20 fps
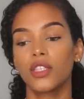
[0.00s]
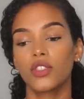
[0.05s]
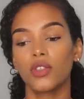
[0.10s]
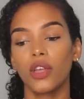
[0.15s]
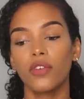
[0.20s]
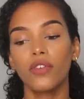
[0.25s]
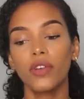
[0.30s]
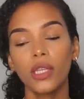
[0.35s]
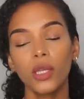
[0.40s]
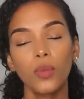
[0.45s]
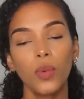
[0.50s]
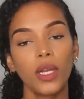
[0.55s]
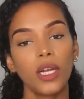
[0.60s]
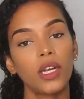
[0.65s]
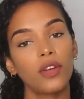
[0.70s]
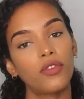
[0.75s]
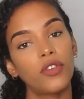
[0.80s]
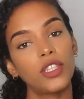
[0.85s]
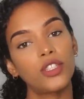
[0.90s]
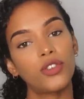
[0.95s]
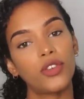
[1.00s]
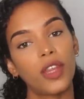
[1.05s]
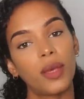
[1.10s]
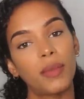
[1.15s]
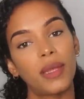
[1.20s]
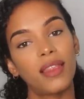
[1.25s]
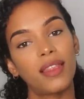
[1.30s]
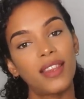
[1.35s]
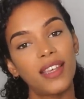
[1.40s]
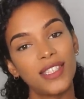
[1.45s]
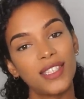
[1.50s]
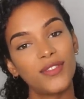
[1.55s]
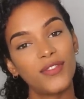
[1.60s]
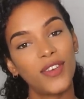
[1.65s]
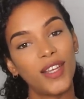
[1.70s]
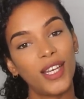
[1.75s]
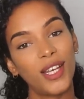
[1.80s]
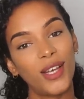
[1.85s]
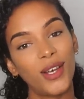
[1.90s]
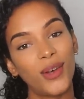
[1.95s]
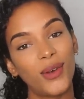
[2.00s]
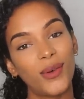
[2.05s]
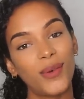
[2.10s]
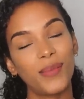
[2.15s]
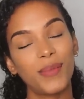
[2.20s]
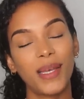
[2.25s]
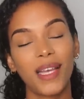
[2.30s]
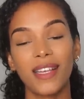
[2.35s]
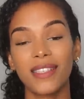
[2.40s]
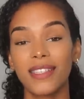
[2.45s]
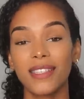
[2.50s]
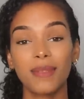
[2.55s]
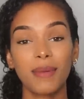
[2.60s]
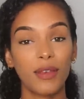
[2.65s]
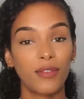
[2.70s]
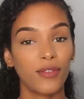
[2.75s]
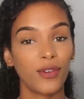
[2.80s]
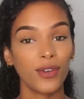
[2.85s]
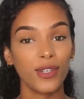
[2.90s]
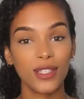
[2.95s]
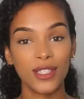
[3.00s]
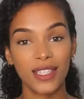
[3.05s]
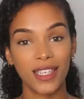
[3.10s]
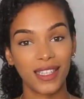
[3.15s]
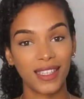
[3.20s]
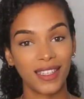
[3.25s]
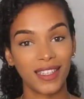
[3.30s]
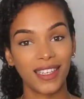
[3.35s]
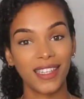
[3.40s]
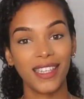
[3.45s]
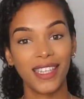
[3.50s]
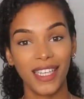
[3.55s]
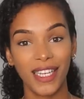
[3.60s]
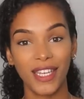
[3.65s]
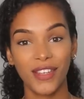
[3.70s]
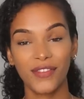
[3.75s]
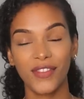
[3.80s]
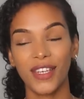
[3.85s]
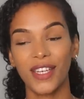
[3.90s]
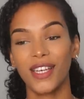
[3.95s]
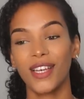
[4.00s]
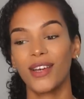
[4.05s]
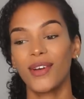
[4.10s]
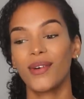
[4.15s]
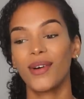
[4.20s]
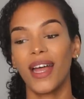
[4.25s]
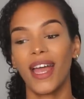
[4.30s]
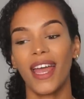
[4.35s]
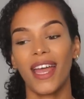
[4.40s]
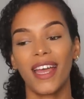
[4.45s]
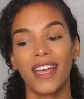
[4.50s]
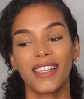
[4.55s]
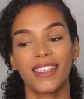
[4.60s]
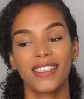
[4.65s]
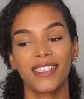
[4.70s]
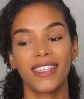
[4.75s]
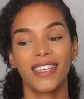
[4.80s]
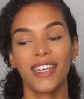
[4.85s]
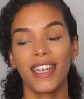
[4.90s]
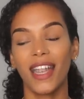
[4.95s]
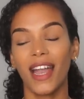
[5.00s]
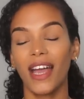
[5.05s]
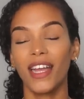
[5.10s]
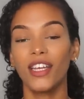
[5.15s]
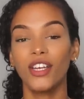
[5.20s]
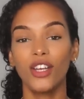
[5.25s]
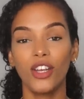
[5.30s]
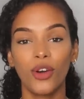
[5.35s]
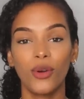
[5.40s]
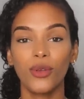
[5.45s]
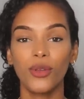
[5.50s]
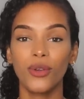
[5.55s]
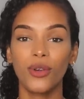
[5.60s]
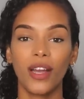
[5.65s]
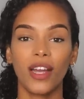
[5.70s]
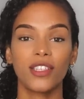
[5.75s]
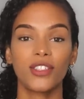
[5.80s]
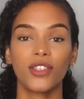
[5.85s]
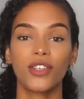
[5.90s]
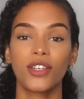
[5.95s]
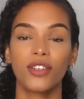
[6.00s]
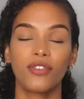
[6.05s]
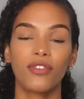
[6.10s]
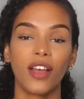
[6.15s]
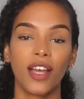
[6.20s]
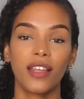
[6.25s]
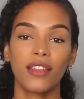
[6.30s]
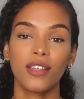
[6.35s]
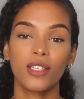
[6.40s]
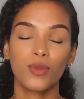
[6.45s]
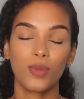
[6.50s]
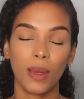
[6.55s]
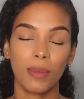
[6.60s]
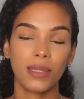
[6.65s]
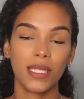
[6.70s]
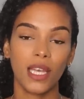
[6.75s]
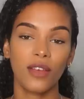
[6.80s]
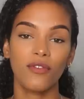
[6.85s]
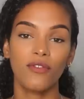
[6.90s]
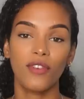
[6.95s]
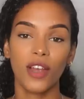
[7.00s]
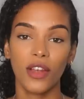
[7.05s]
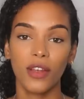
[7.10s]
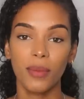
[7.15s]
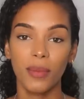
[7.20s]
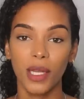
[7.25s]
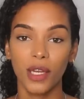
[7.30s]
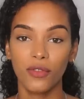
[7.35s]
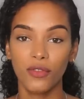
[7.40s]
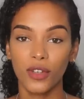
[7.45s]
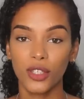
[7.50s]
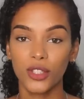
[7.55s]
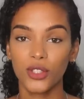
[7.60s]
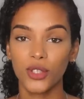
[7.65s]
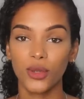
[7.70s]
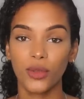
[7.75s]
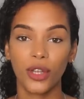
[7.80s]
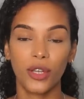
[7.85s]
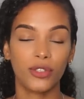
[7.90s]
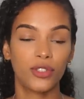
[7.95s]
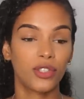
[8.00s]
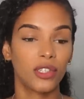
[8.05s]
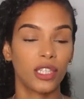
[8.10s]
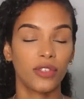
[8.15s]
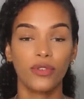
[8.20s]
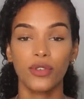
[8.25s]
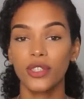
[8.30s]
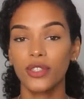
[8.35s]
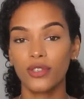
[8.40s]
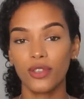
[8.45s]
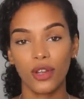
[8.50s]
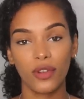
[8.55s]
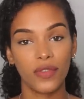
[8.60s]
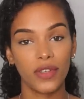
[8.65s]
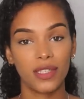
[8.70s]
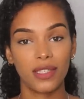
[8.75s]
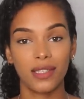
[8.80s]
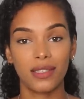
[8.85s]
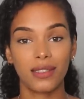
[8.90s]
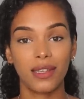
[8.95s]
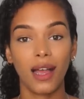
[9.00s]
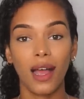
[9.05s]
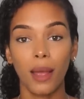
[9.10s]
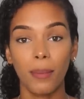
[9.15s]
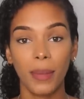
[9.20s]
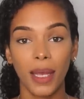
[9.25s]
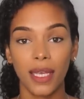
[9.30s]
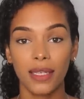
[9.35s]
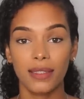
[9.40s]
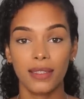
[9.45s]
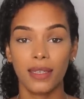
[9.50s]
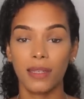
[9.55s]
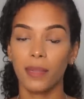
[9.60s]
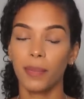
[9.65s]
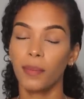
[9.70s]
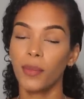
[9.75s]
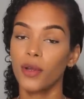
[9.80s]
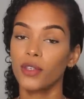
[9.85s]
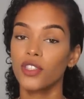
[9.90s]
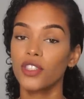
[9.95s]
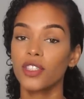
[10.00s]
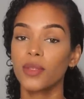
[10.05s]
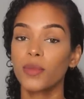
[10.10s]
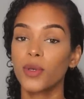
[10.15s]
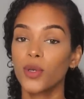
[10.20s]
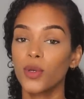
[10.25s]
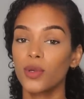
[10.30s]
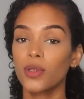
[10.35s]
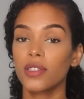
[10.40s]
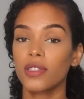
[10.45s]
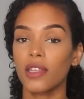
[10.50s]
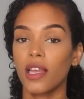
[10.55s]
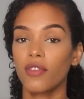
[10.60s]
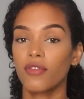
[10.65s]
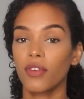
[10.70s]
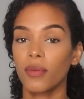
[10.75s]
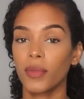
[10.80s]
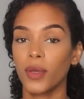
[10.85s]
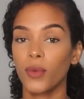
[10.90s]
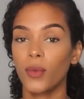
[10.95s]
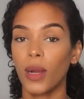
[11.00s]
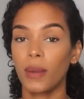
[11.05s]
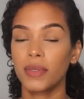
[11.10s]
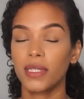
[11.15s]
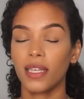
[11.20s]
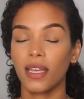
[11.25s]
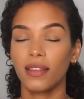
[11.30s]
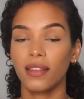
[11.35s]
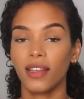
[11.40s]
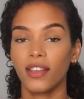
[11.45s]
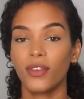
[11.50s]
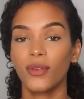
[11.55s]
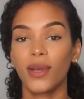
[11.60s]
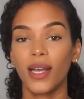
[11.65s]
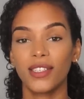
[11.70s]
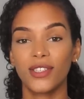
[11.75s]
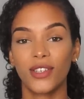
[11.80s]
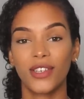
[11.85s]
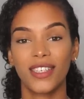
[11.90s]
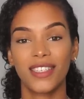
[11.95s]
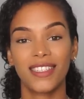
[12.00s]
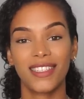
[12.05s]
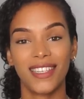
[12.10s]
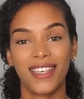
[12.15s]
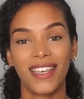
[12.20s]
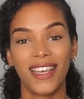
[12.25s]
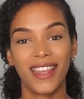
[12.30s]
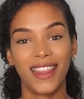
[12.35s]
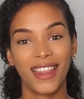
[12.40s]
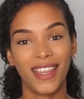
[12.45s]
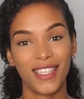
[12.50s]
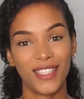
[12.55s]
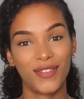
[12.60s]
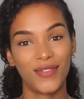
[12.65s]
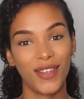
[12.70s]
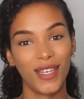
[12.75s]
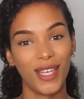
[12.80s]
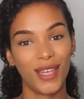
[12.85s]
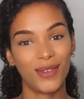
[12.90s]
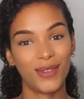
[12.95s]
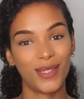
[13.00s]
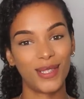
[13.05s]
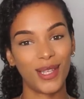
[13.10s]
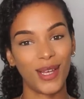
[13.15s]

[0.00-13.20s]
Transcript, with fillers: So I really wanted to feature them in this video because it's my first cleaning video and I know you guys are going to find this website very beneficial. Their delivery service is amazing. And I purchased some cool stuff from their website that you guys are going to see in this video.